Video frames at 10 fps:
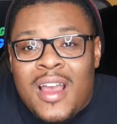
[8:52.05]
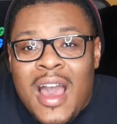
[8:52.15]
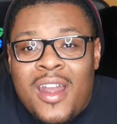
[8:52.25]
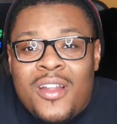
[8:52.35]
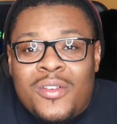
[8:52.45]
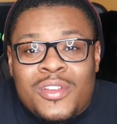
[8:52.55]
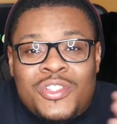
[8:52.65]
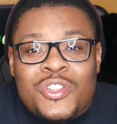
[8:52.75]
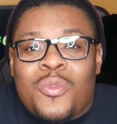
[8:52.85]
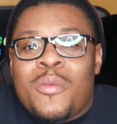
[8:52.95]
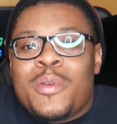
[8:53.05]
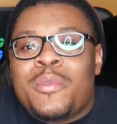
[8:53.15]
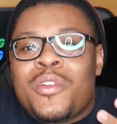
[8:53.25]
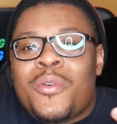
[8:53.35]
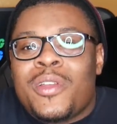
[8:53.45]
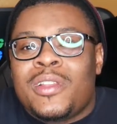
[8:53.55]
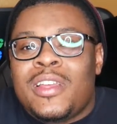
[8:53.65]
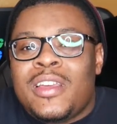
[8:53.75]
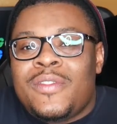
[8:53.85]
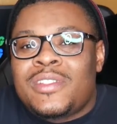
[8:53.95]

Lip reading: I don't know. You just don't want people to know where you live.